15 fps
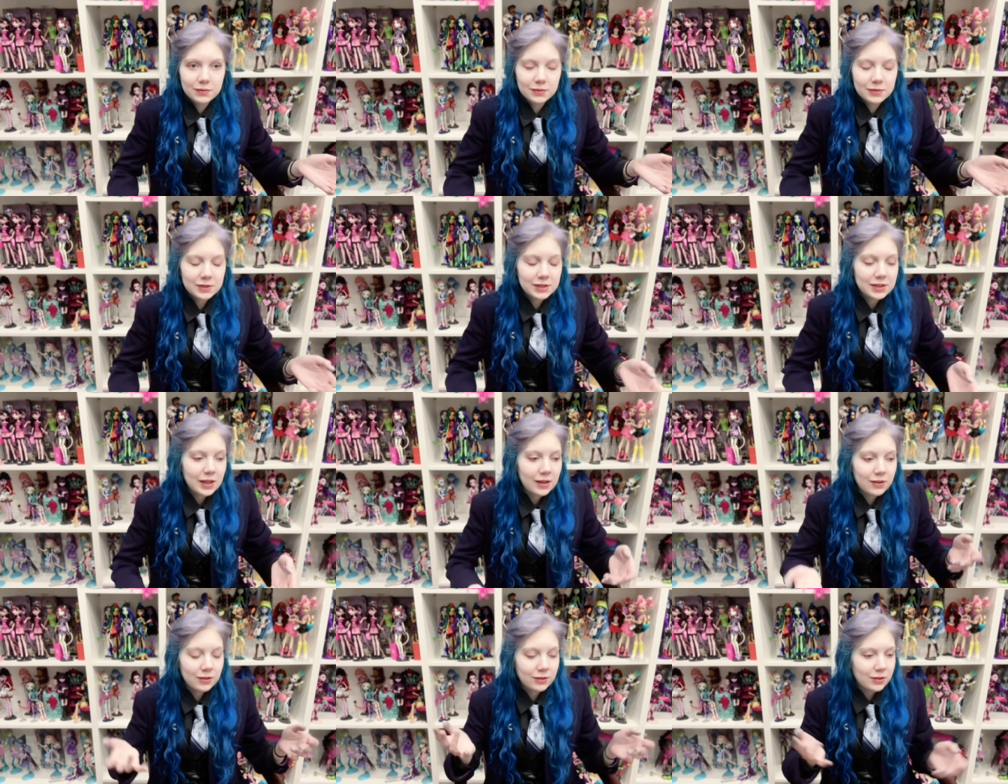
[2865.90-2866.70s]

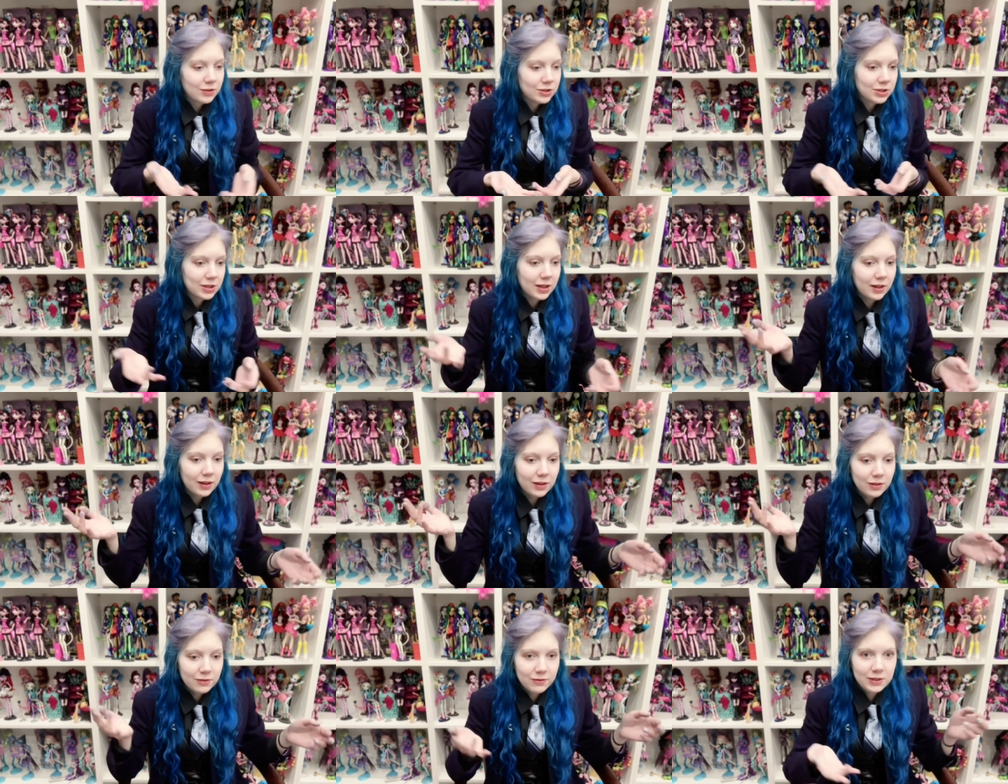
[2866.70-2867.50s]

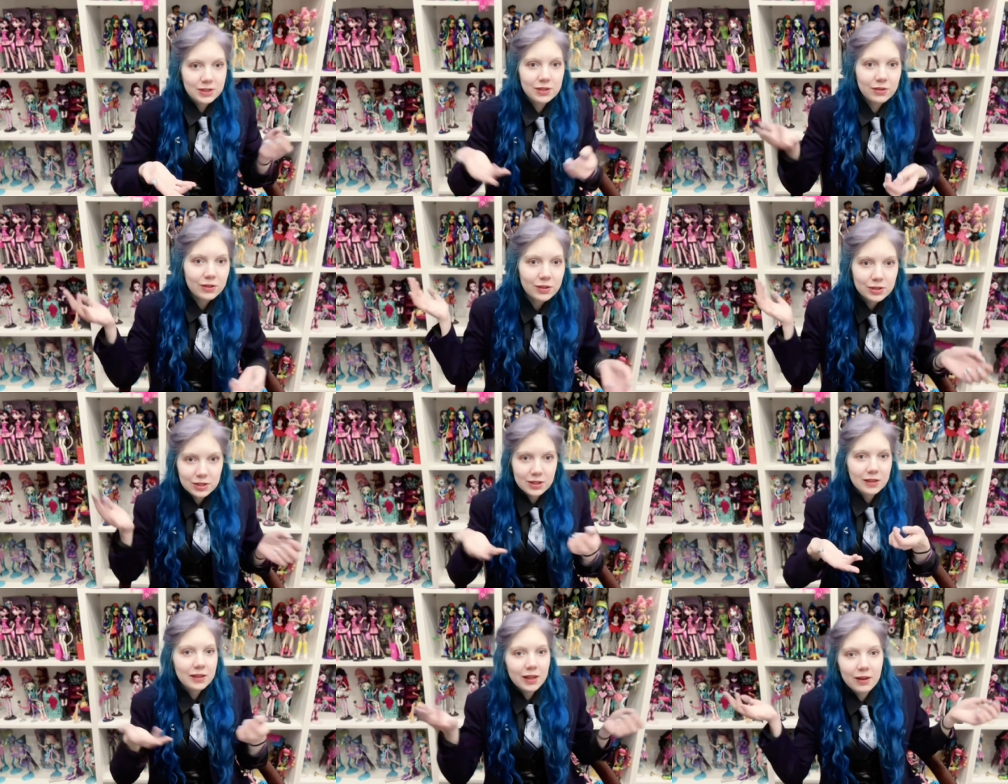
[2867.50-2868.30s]
psychological
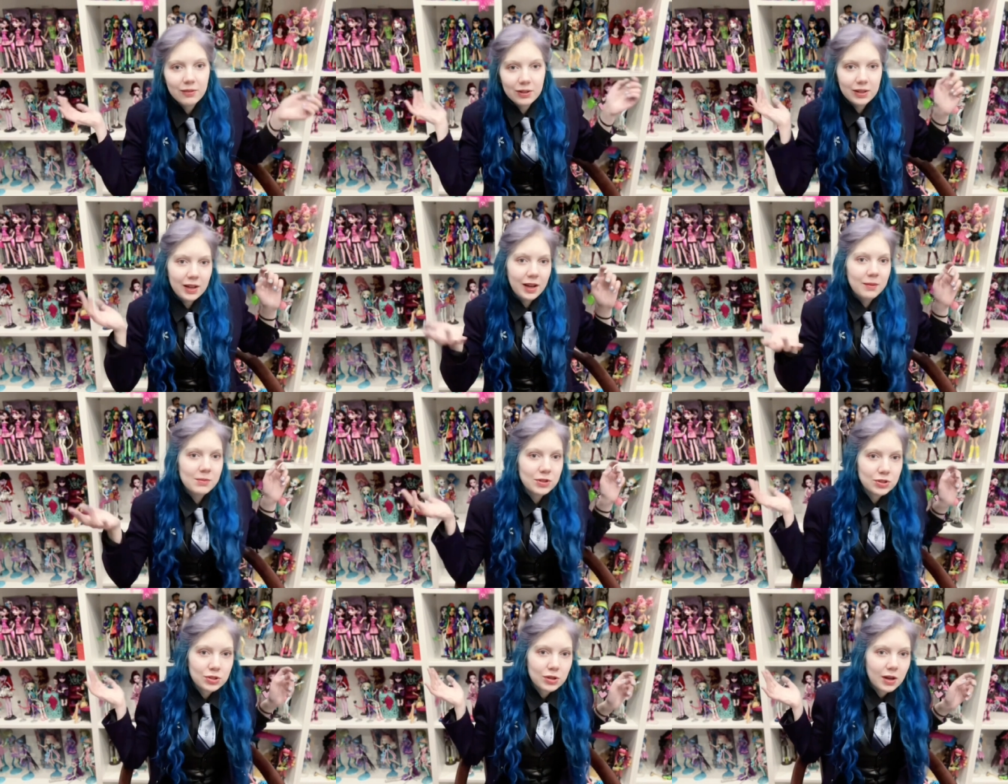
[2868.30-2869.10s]
physiological level I'm
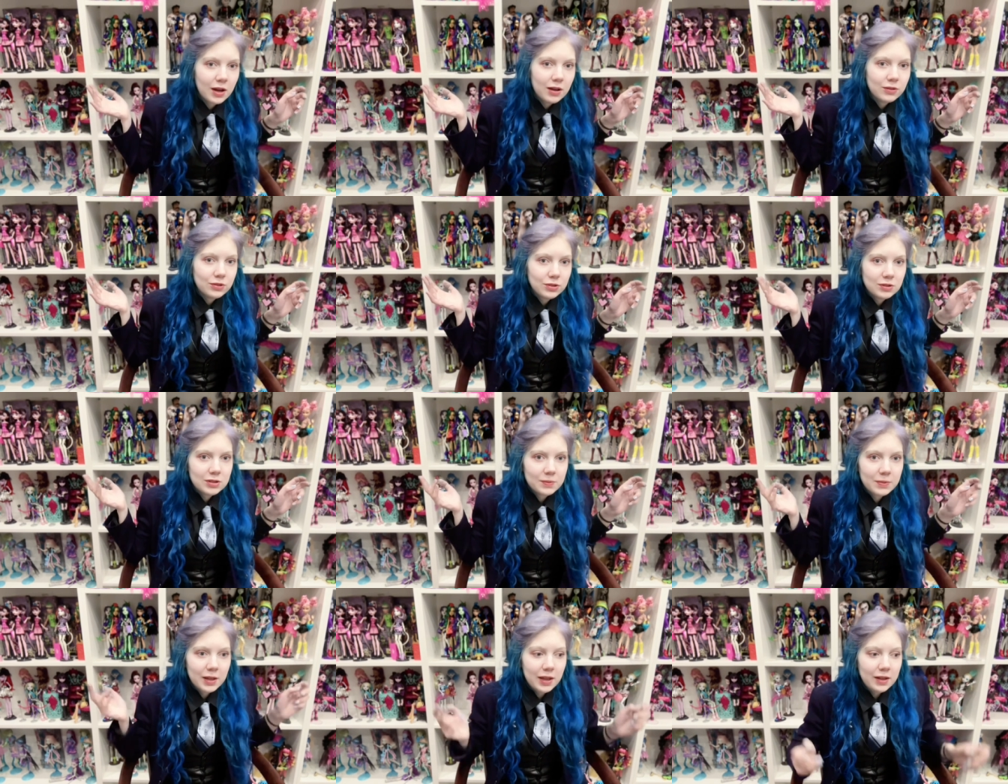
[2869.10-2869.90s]
not sure how to
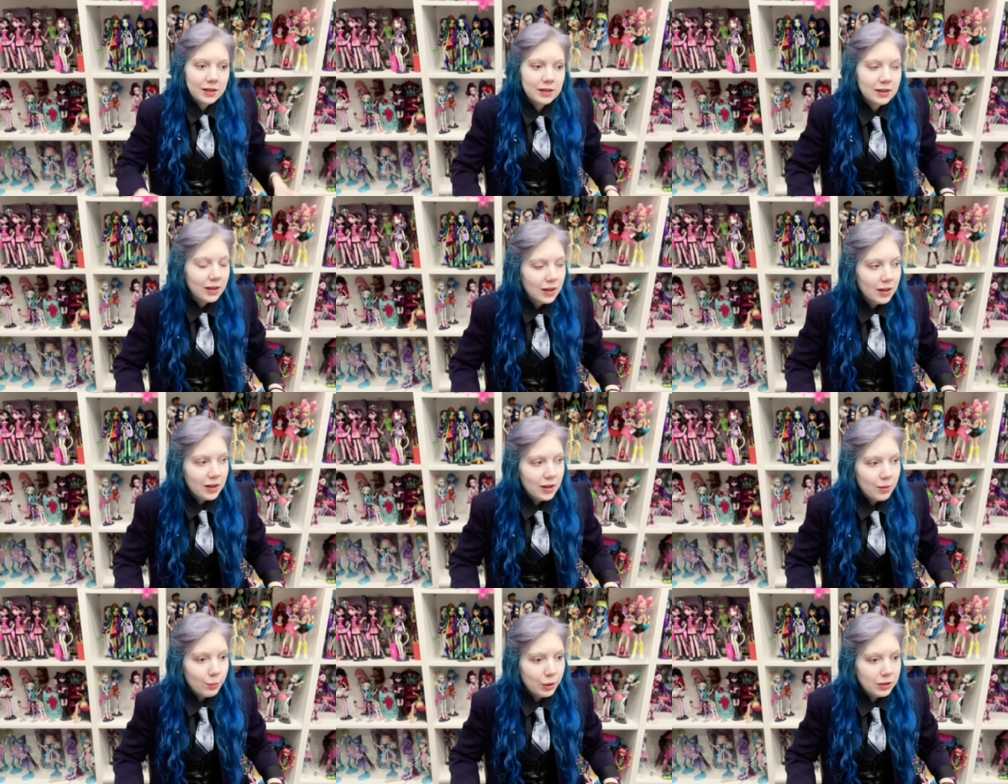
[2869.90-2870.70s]
explain it
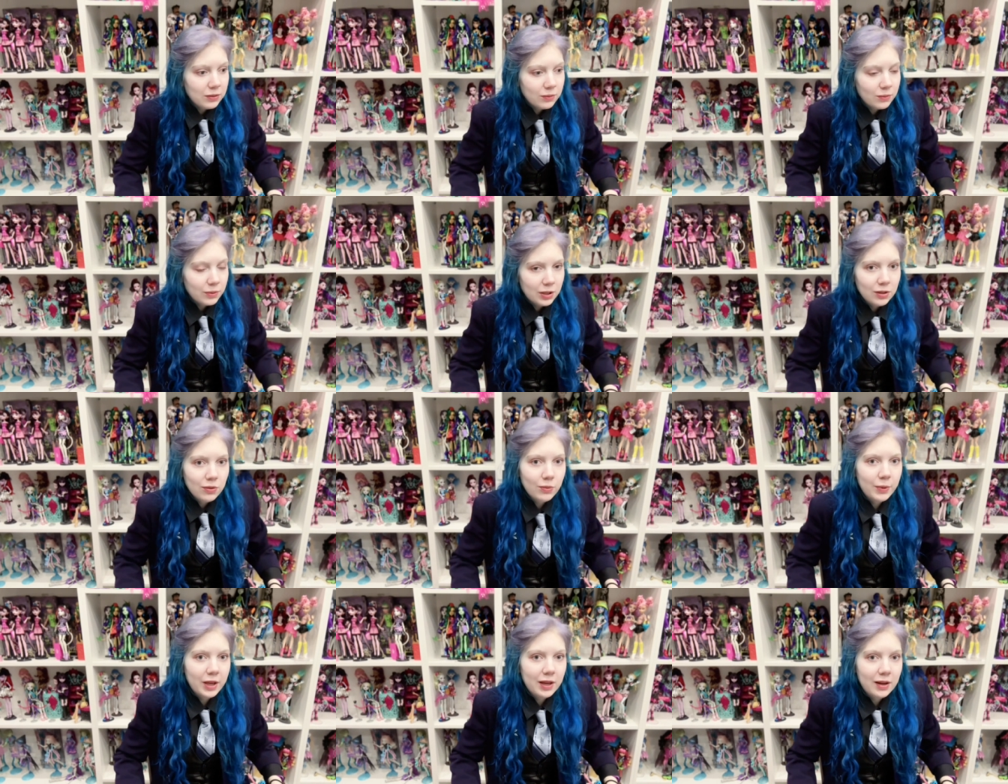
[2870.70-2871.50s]
but when you
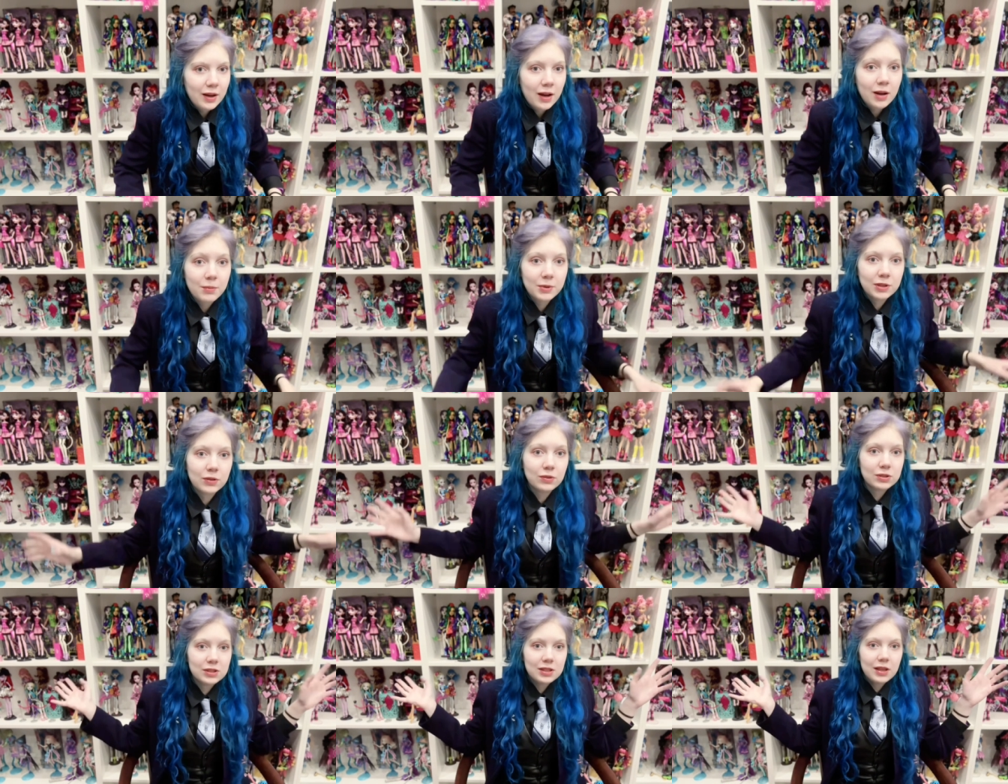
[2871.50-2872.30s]
wake up and
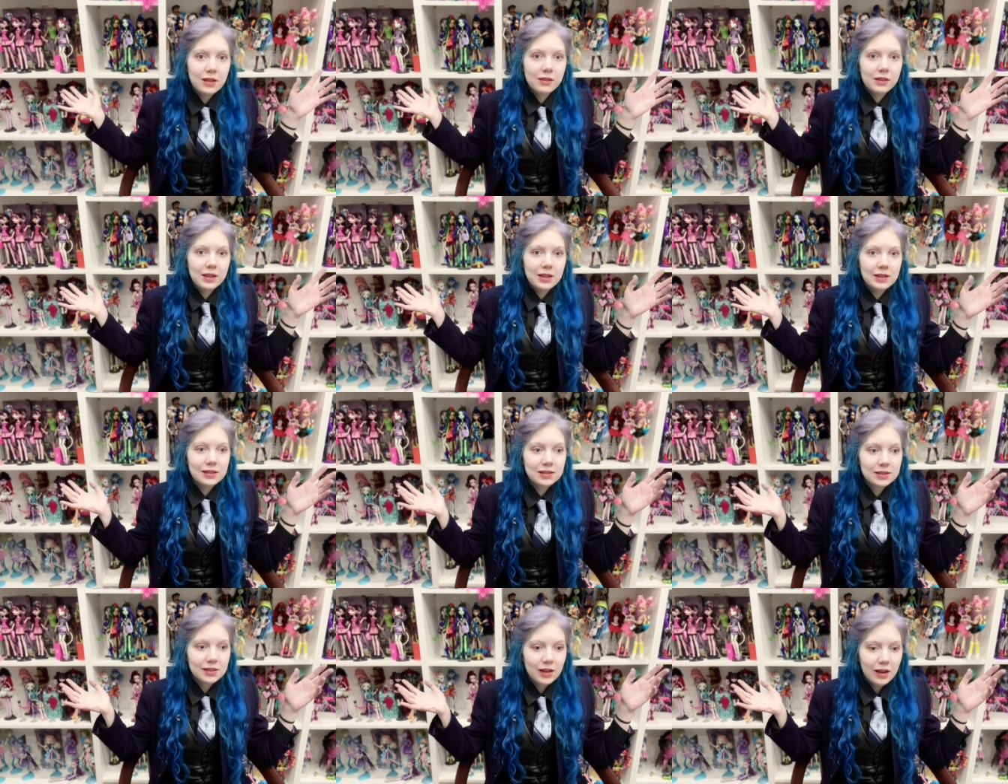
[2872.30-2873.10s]
you see
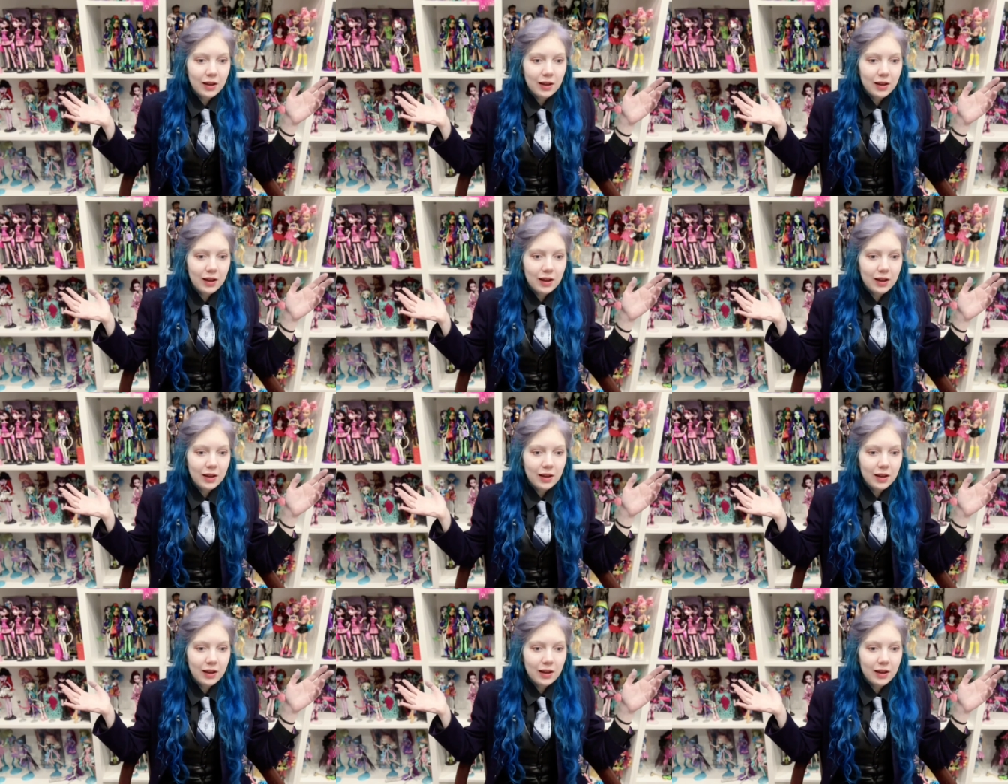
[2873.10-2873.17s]
these